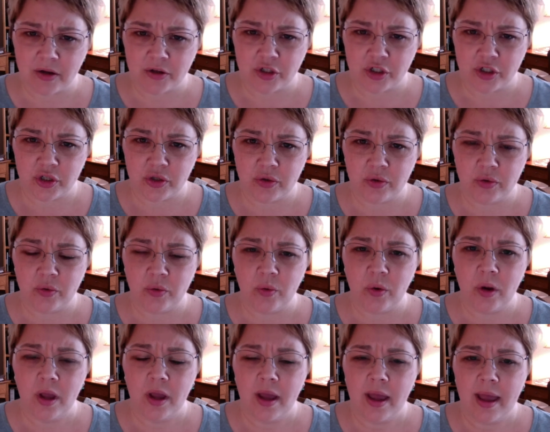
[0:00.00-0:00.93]

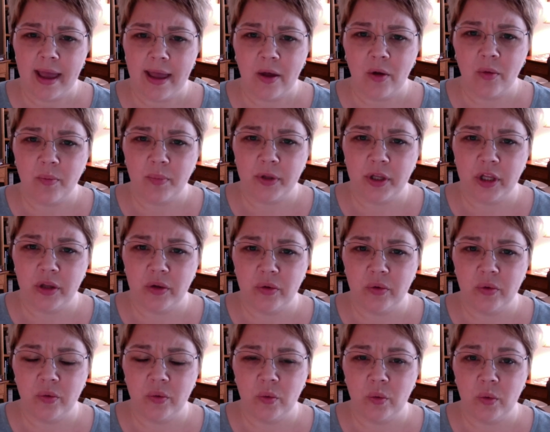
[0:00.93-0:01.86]
to help
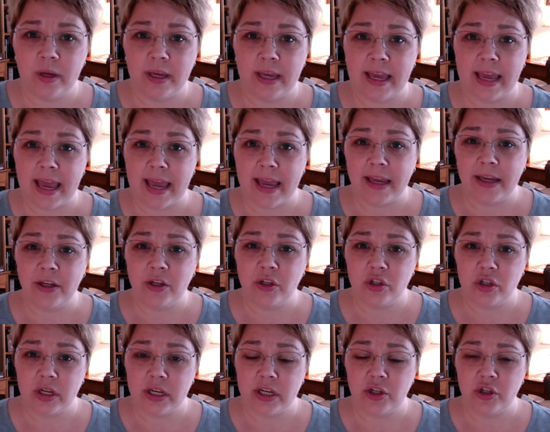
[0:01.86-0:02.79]
you
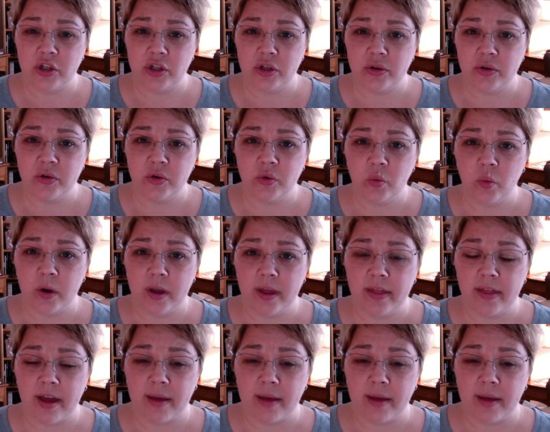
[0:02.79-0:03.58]
gauge issues with